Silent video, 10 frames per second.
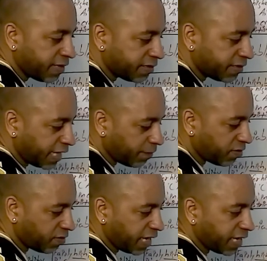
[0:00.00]
same
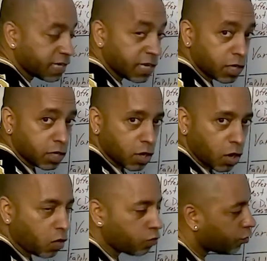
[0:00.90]
thing.
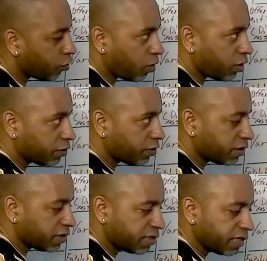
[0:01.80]
No, you don't want to
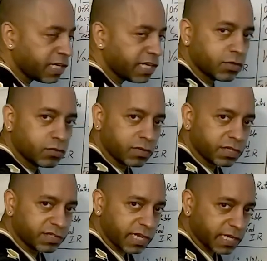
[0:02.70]
turn the CD into
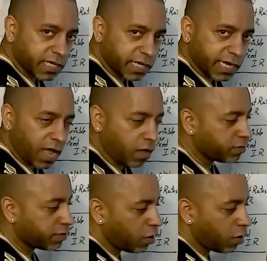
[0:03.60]
a checking account.